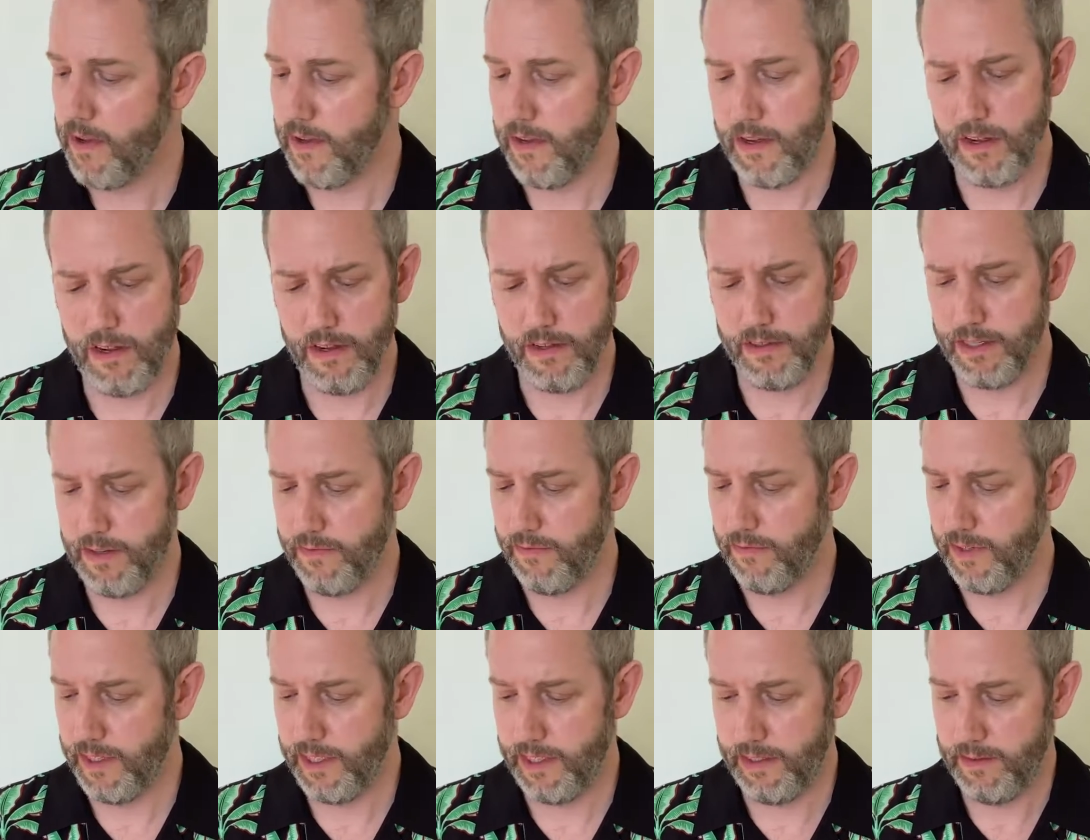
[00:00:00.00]
all
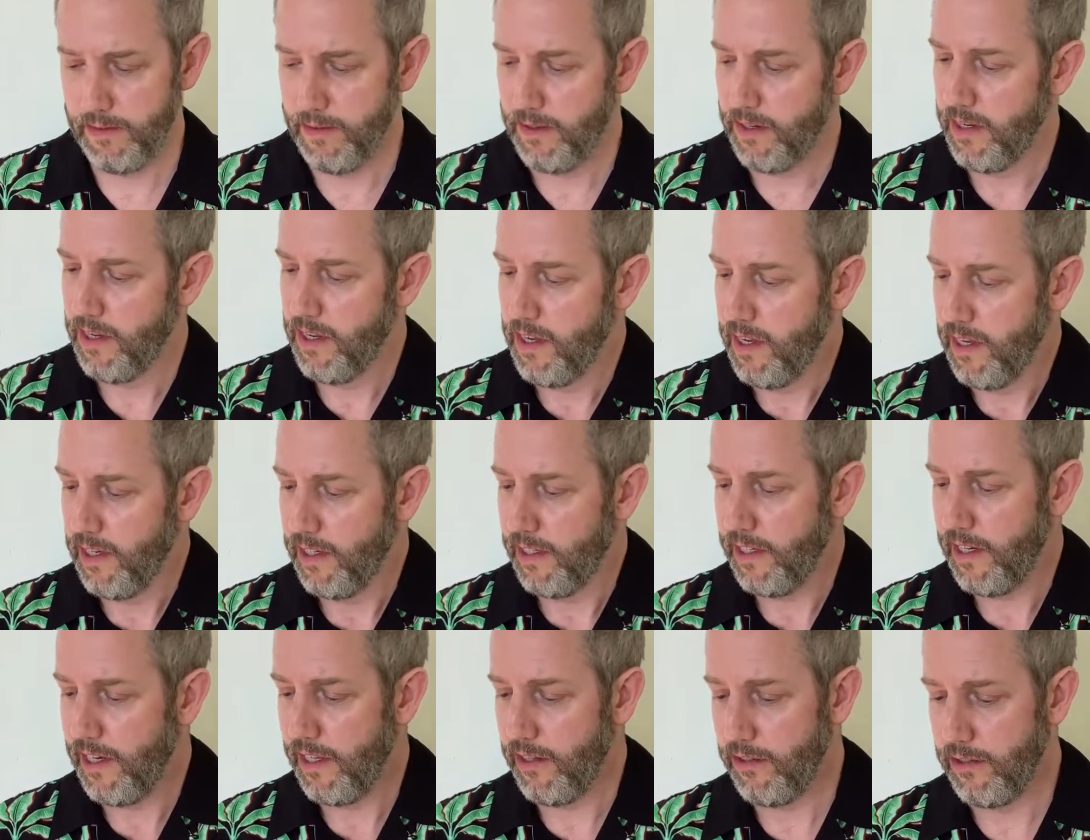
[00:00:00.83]
different
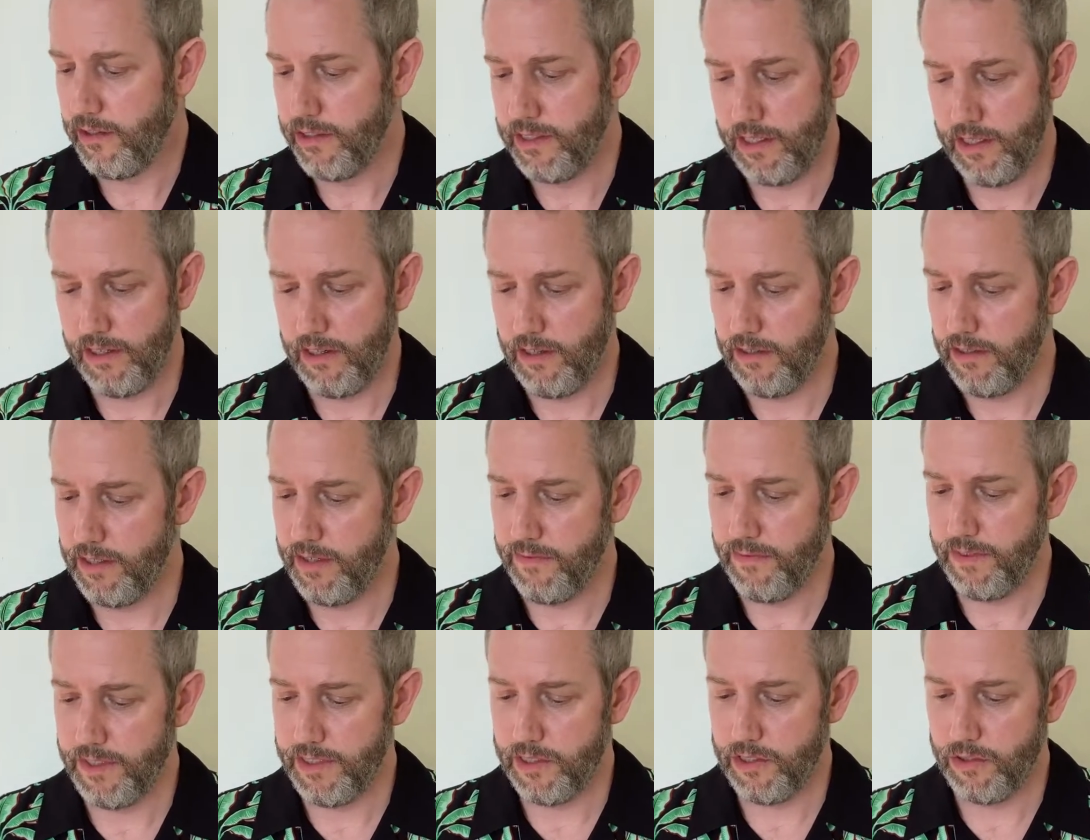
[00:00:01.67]
colors and all
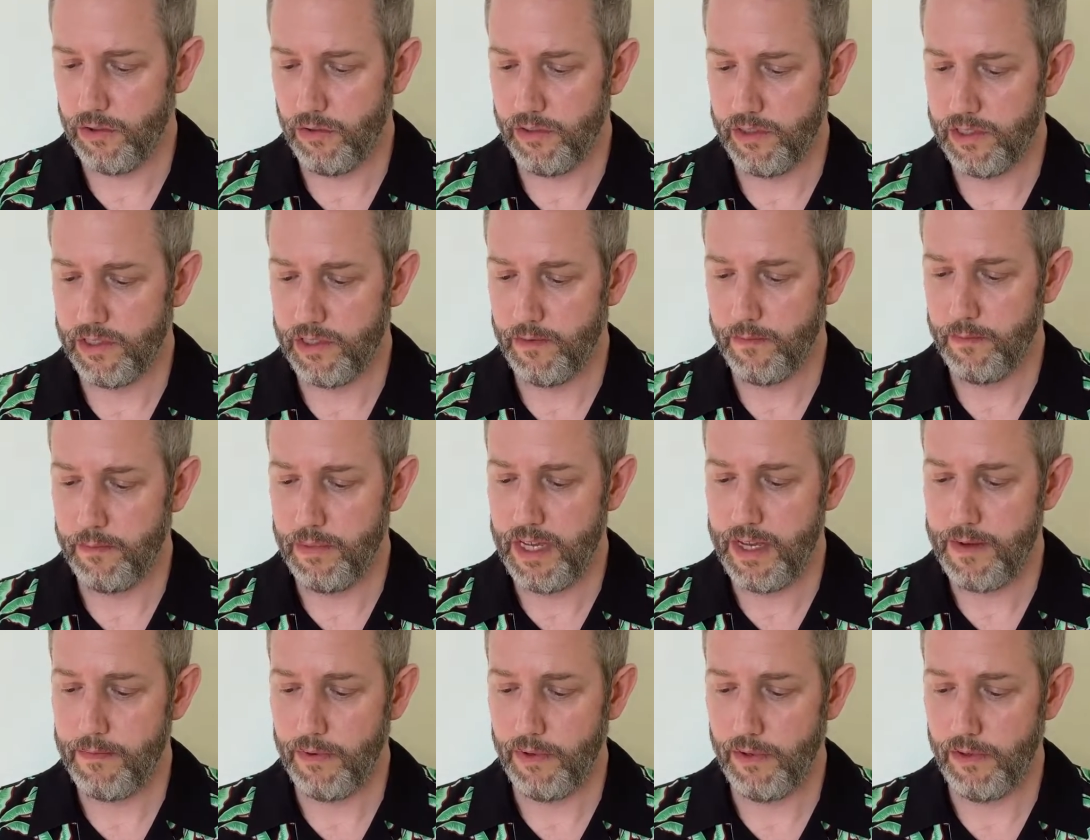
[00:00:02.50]
different sorts of
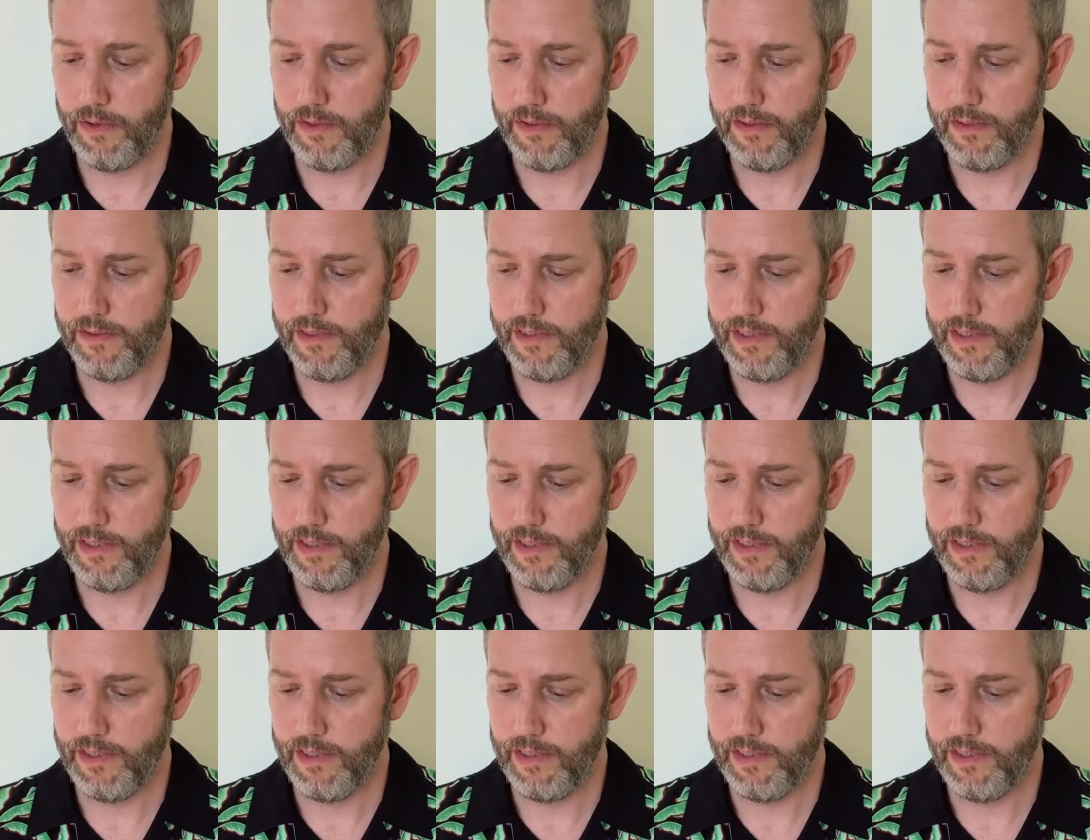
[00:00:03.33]
people